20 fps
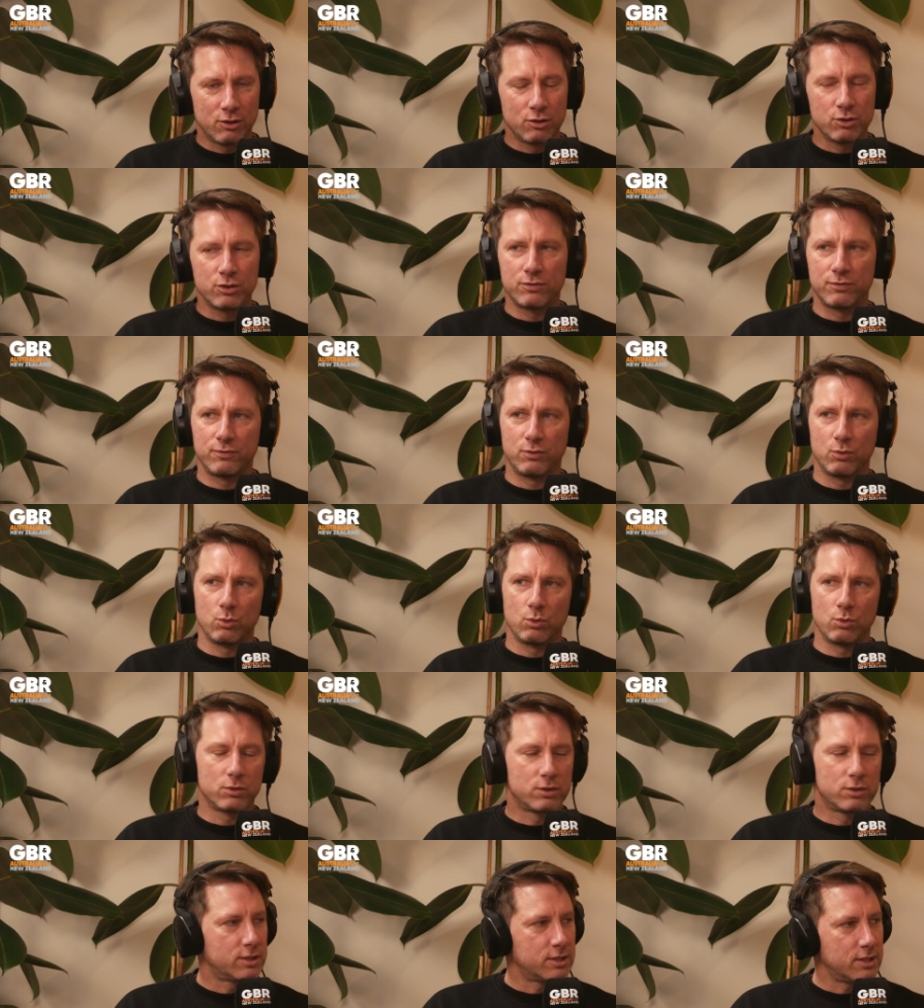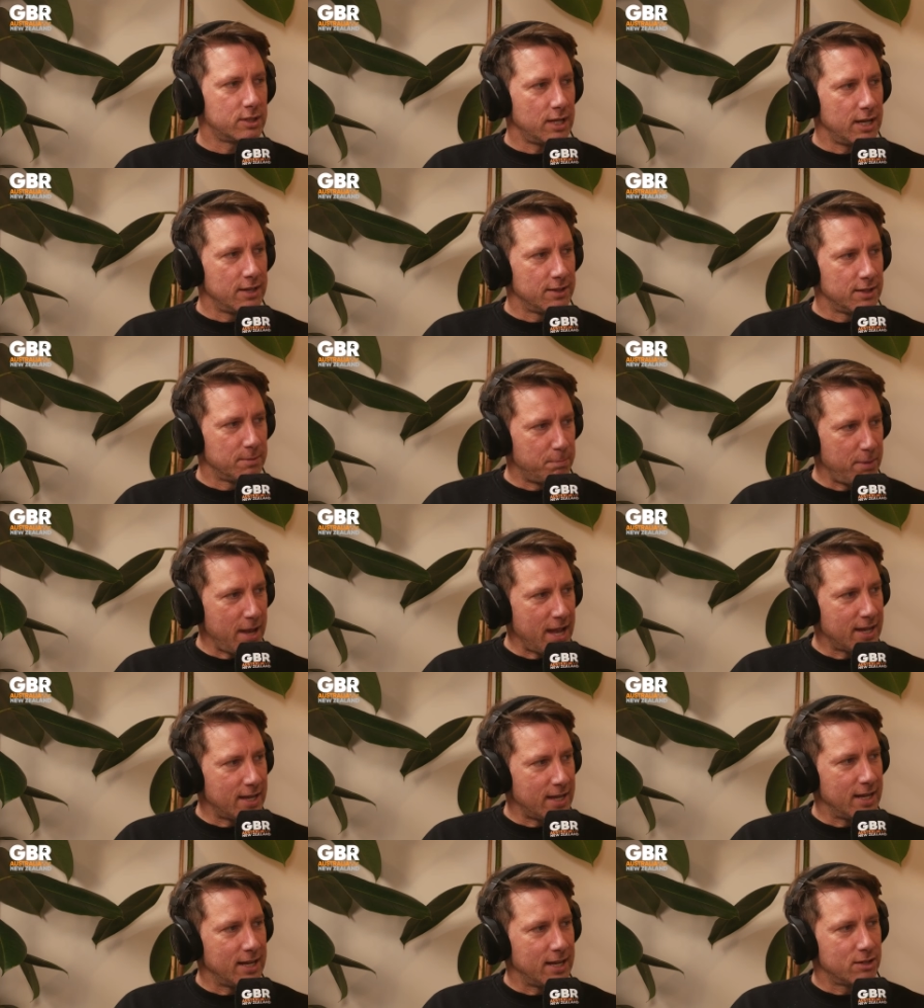loose forwards in the
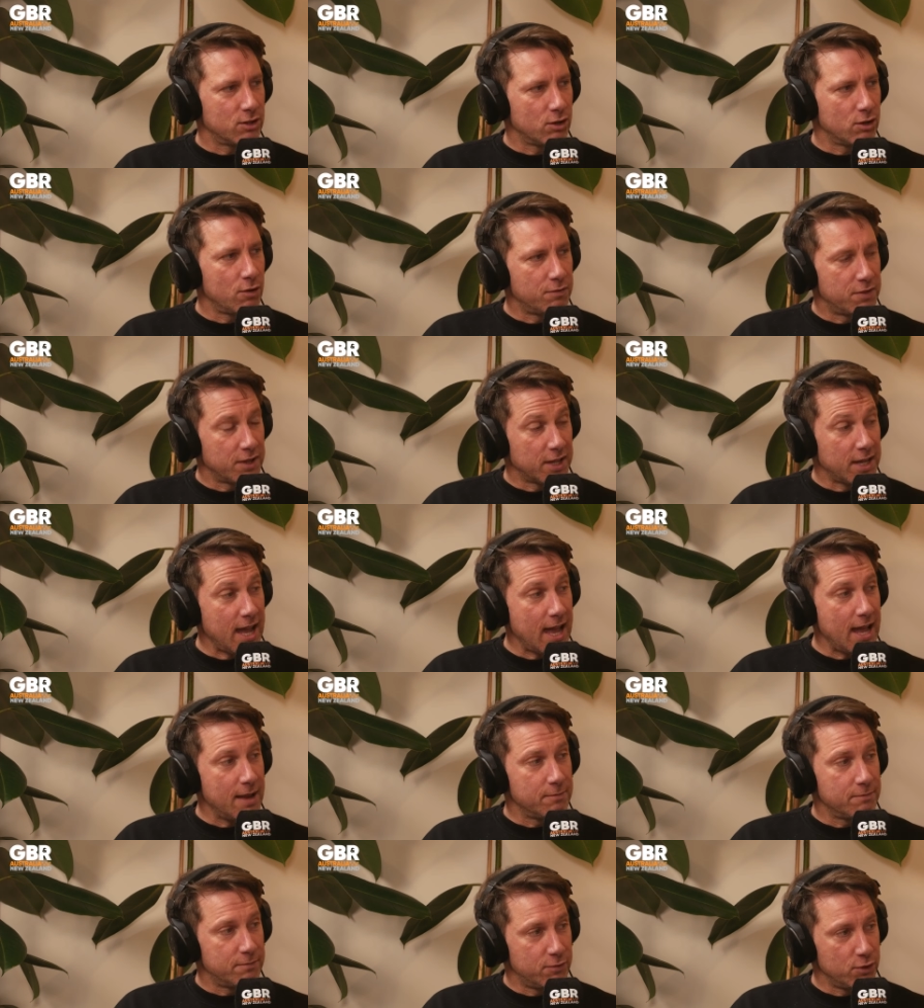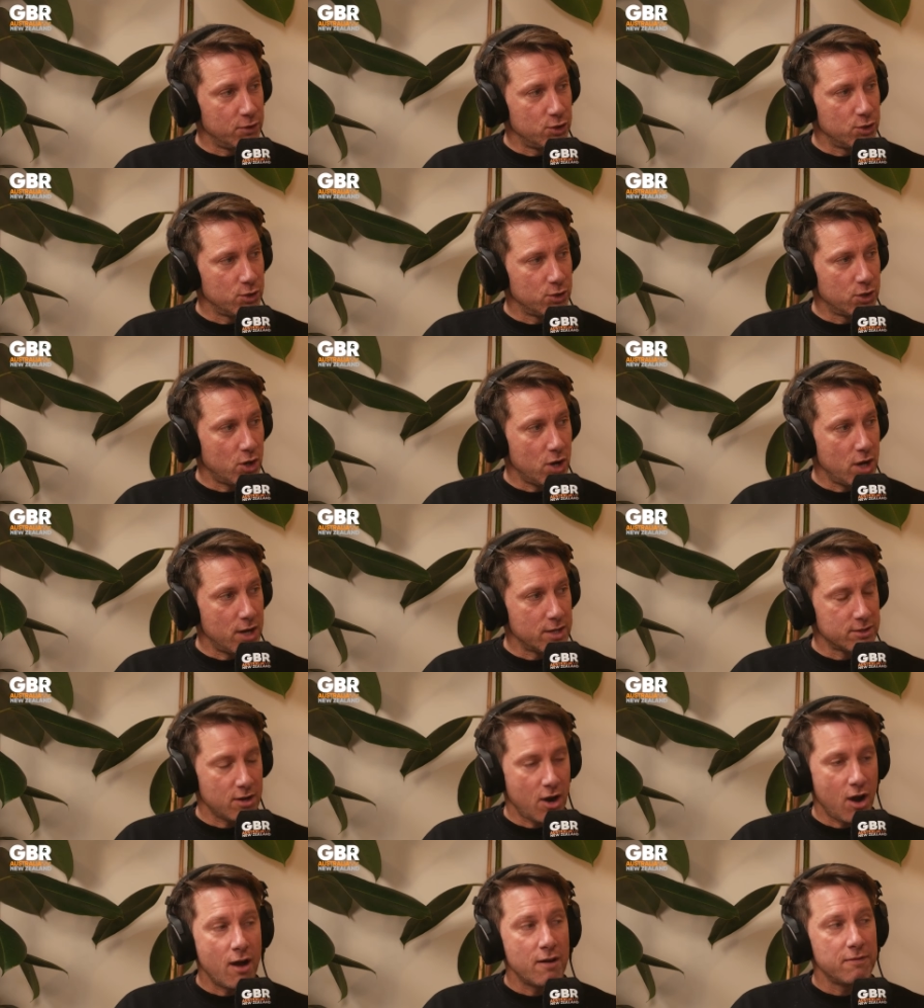back end of the game for you
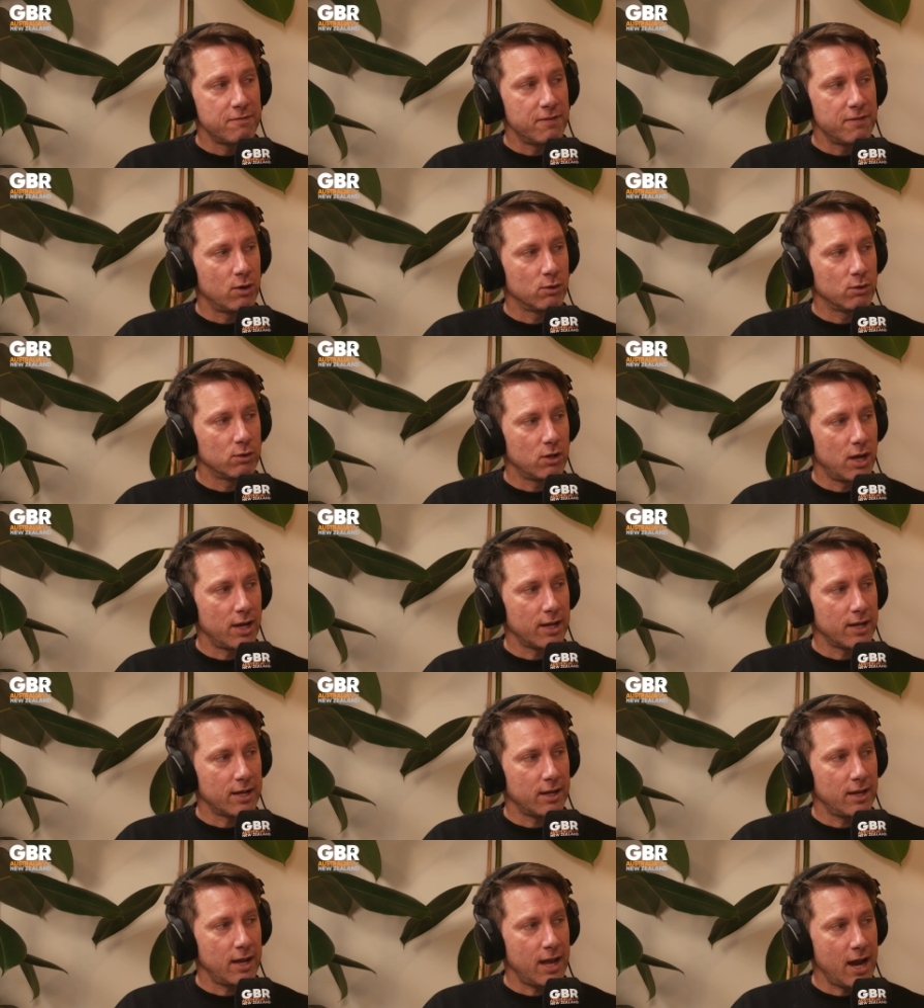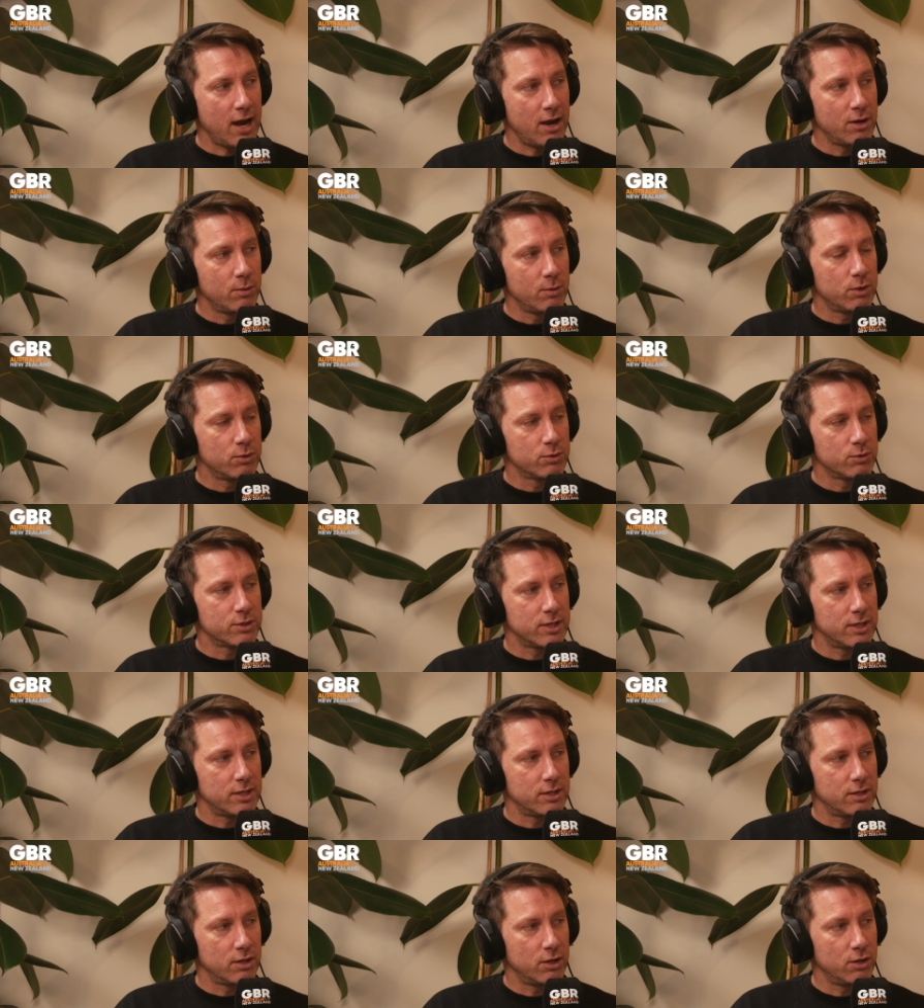guys, I felt like Harry
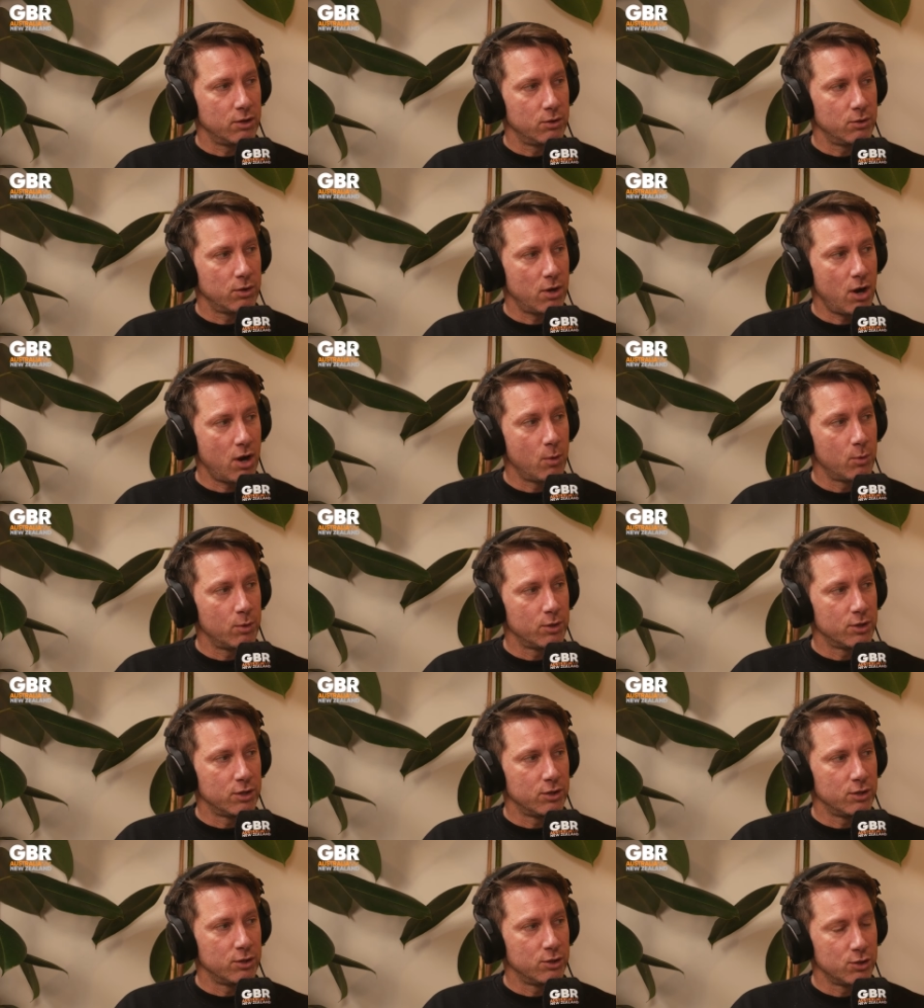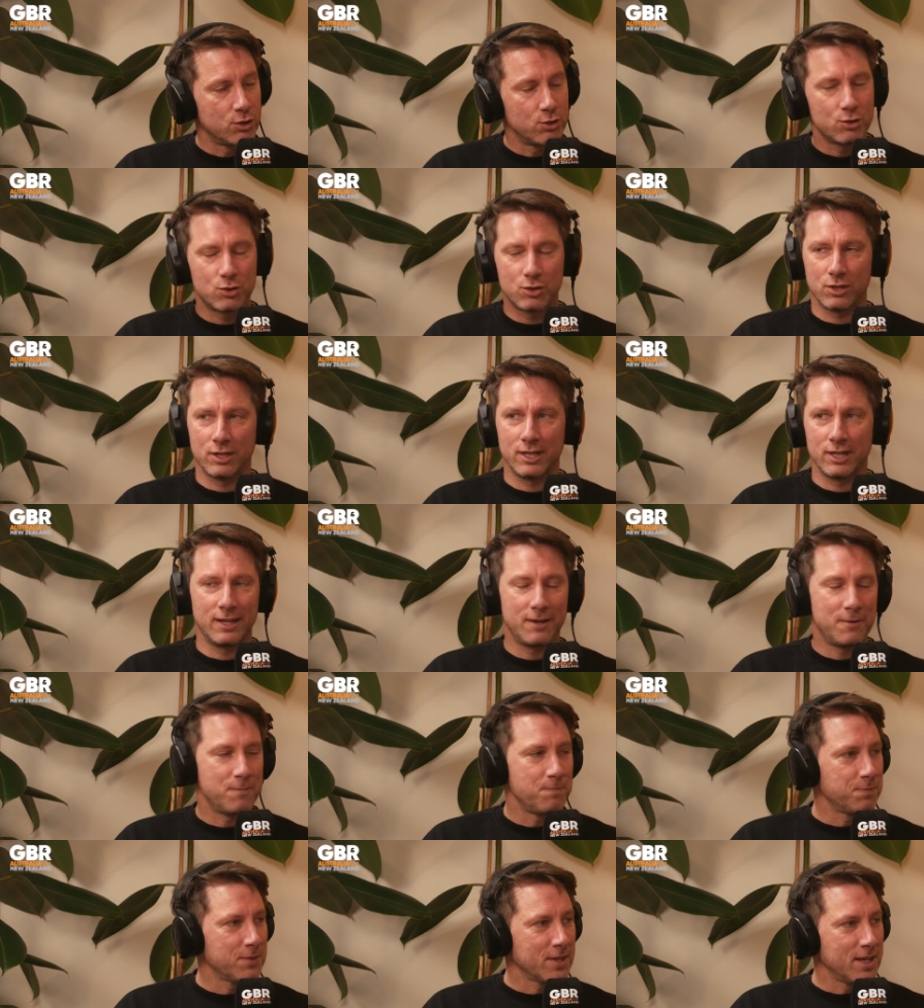Wilson, who I would usually
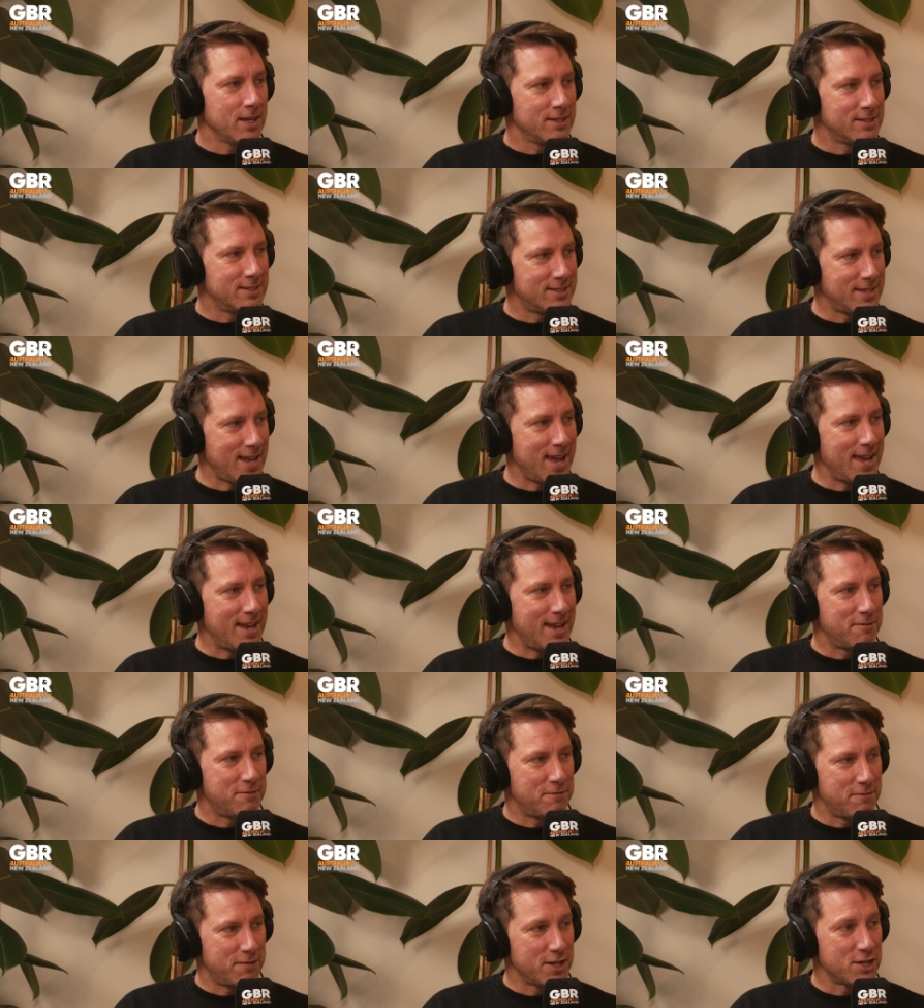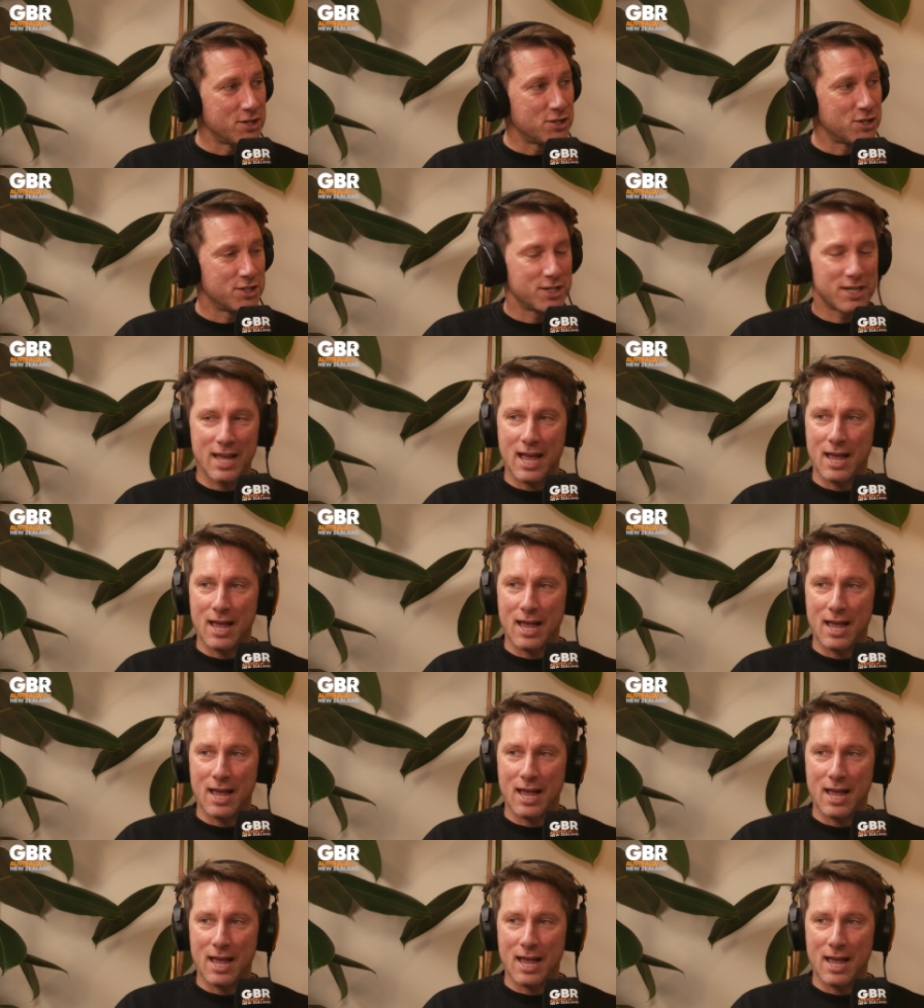say finishes a